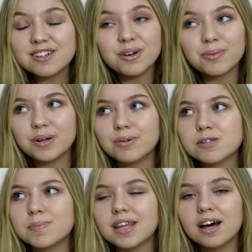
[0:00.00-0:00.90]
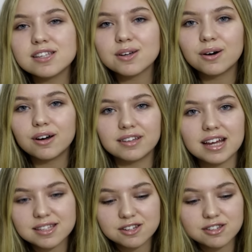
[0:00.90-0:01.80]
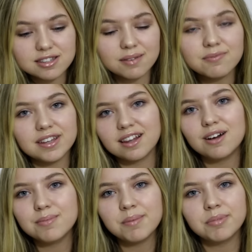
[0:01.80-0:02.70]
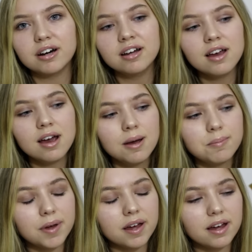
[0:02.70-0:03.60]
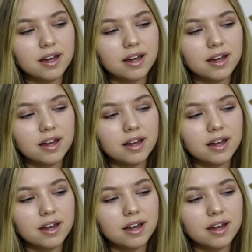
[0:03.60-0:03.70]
I don't know what it was, but that's just something that I remember. But